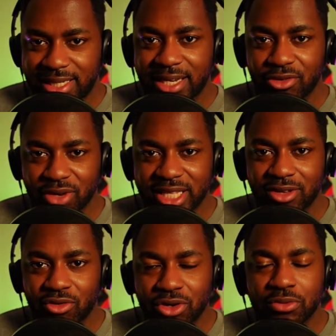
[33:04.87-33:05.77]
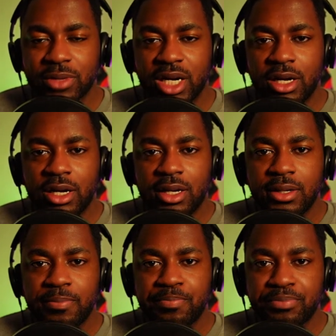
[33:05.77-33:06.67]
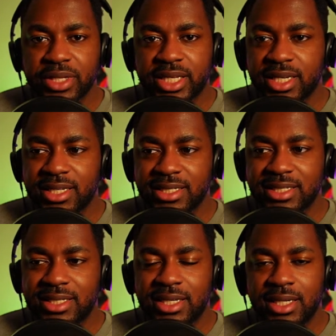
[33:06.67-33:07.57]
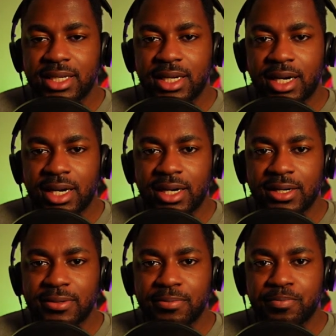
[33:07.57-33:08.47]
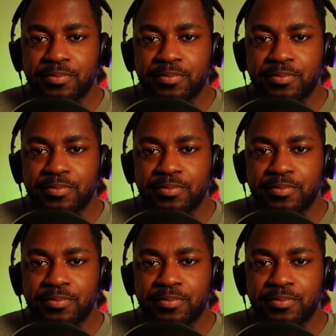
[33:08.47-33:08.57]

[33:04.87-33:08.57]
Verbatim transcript: I say read the room because uh,